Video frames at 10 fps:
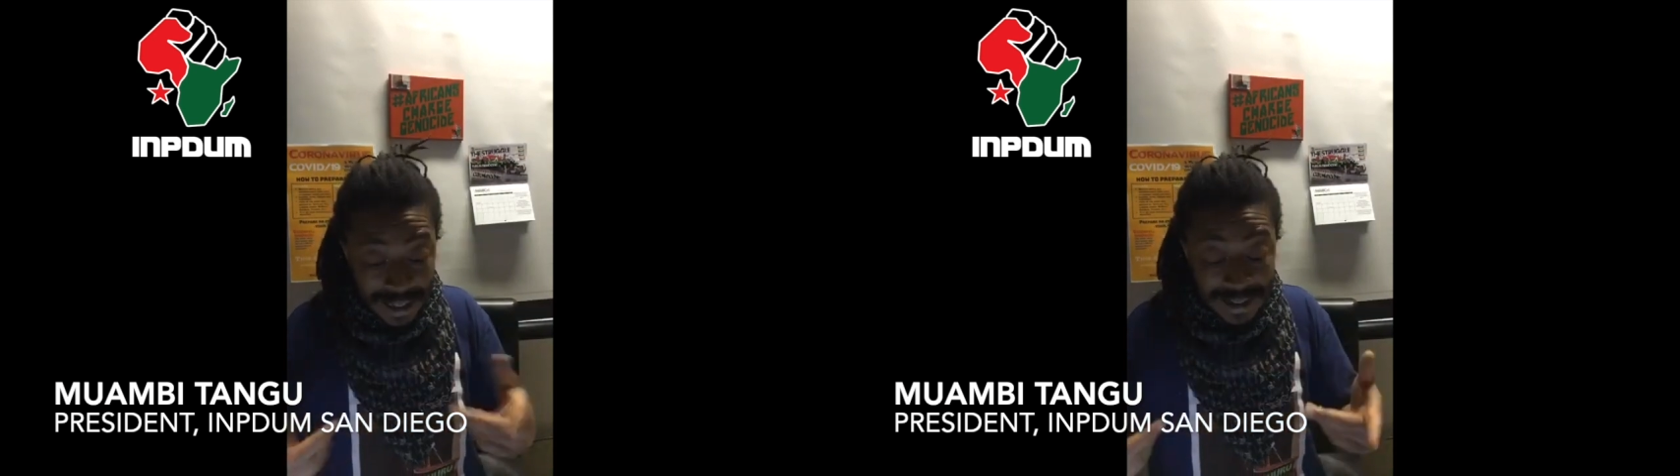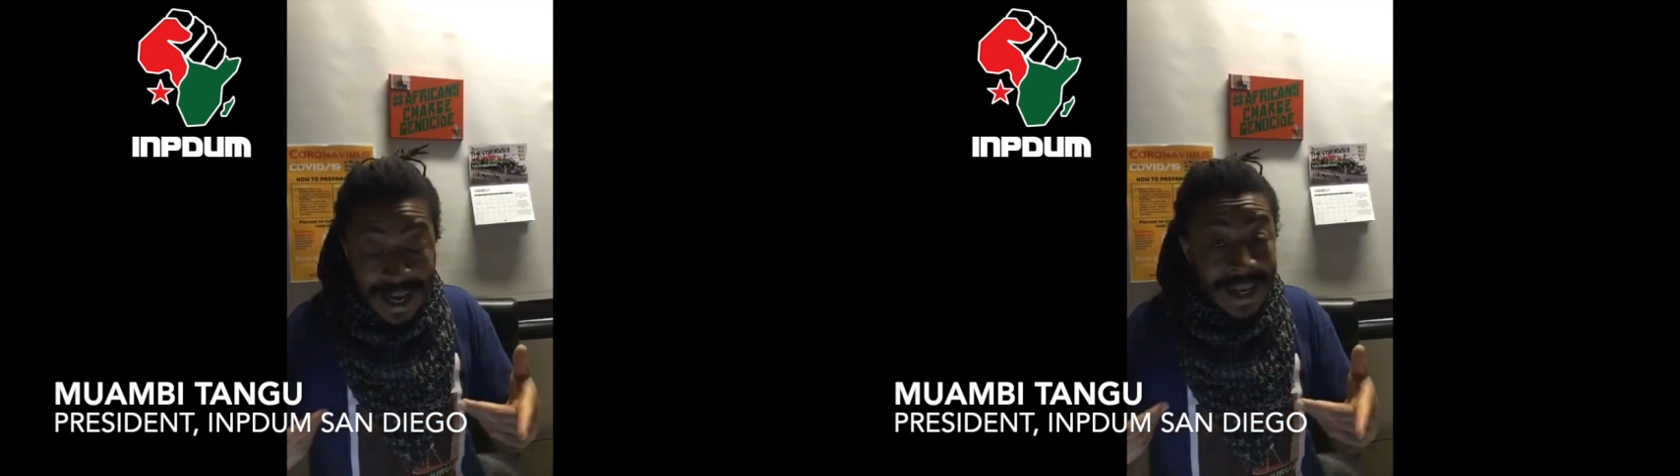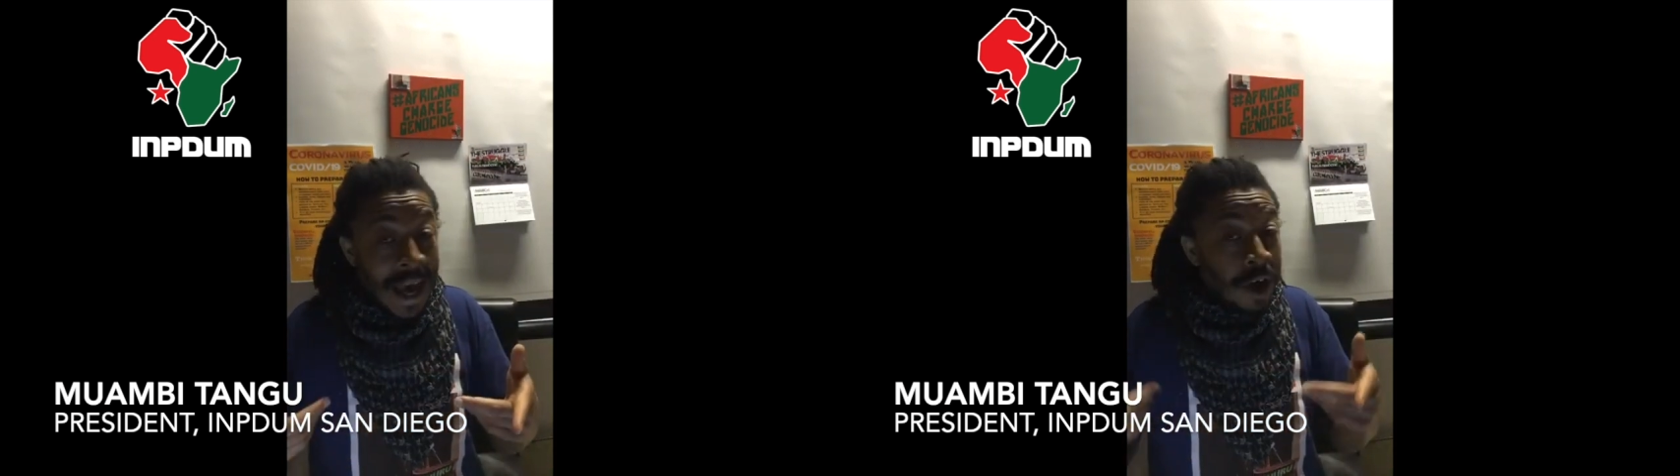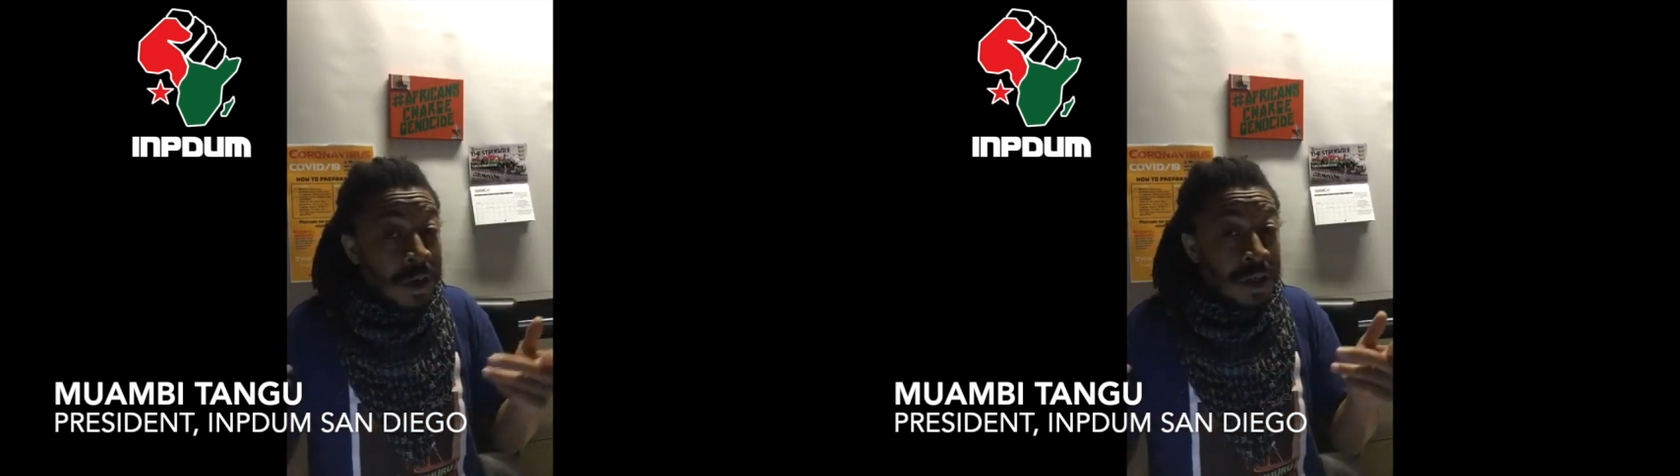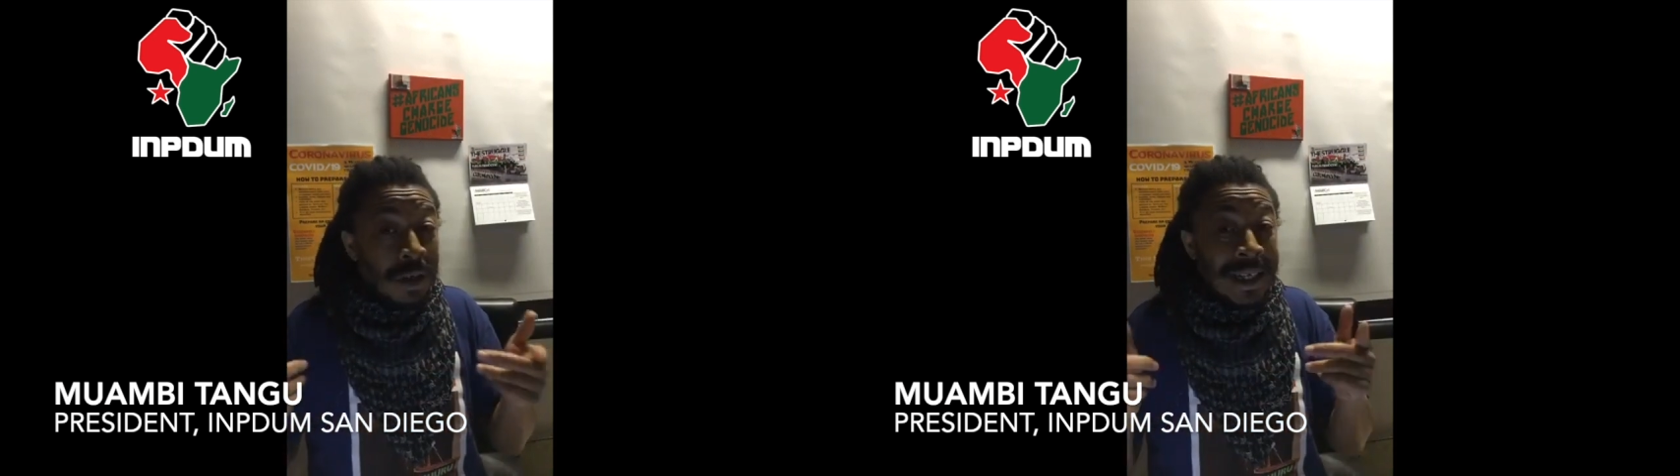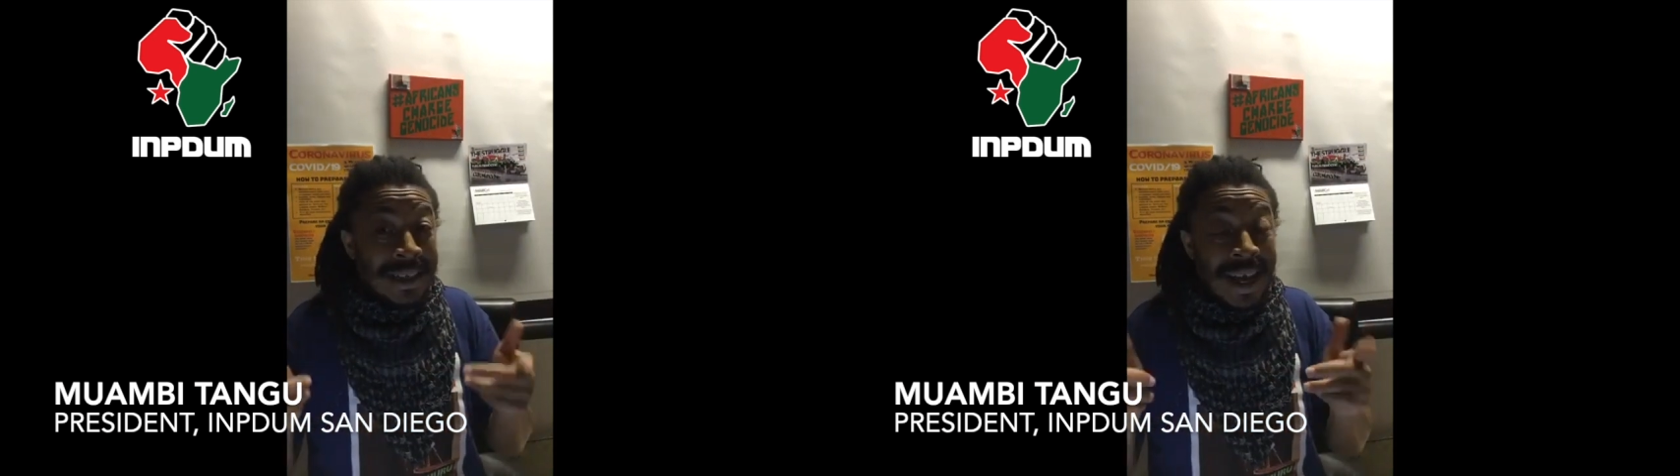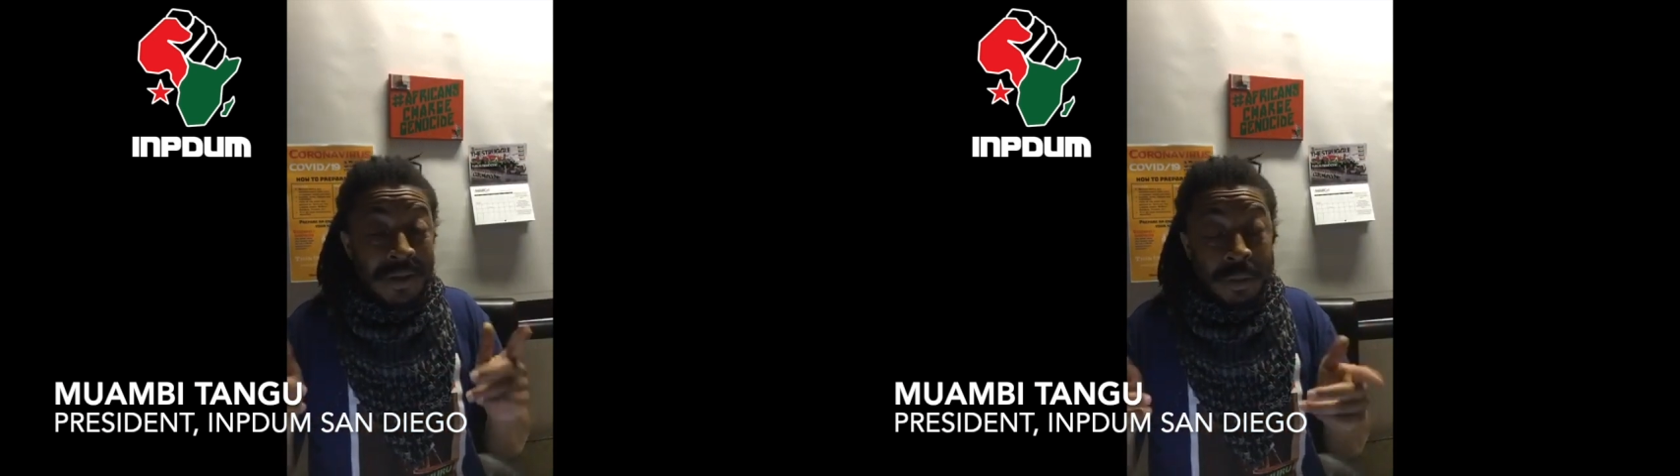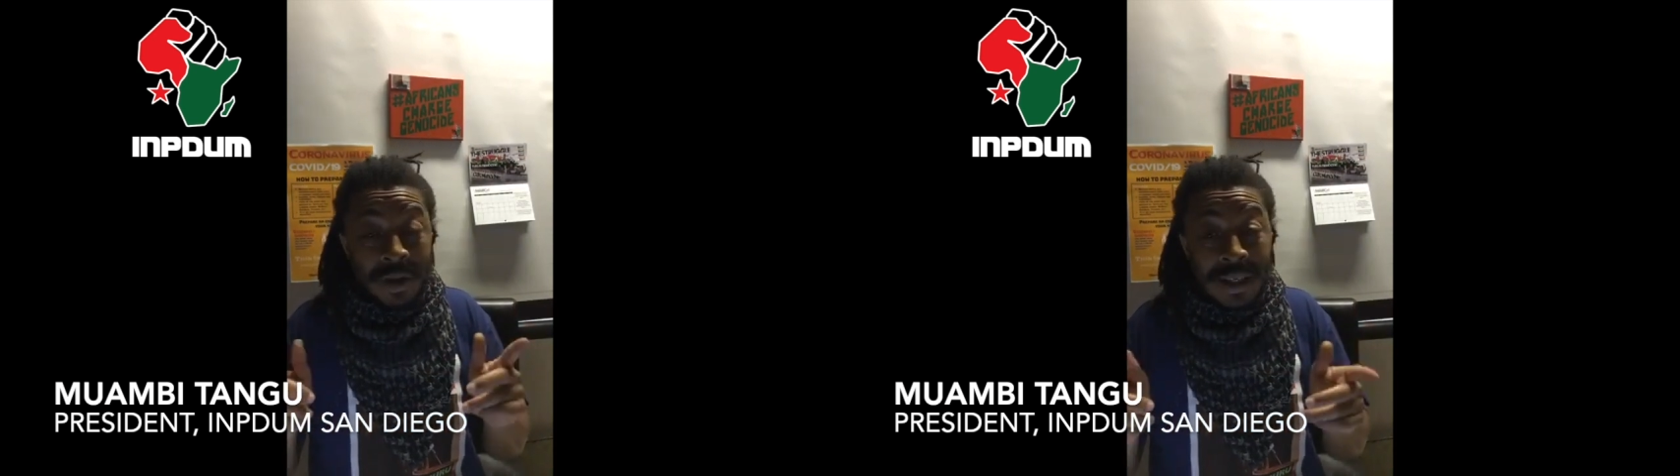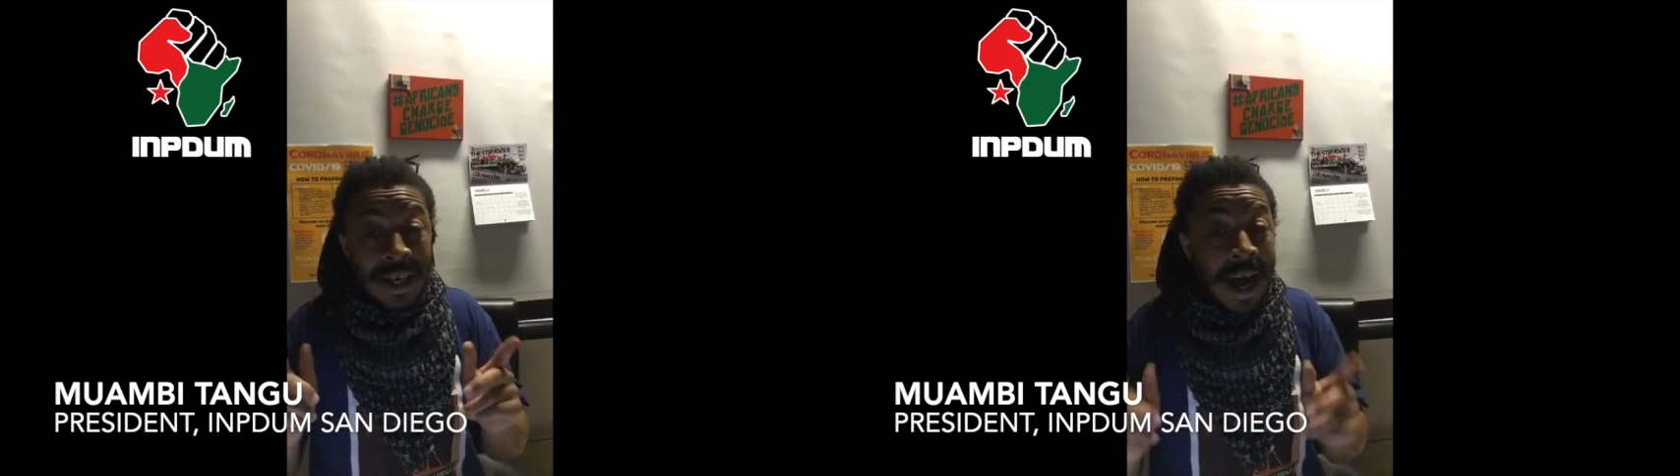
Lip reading: San Diego, it's only 7%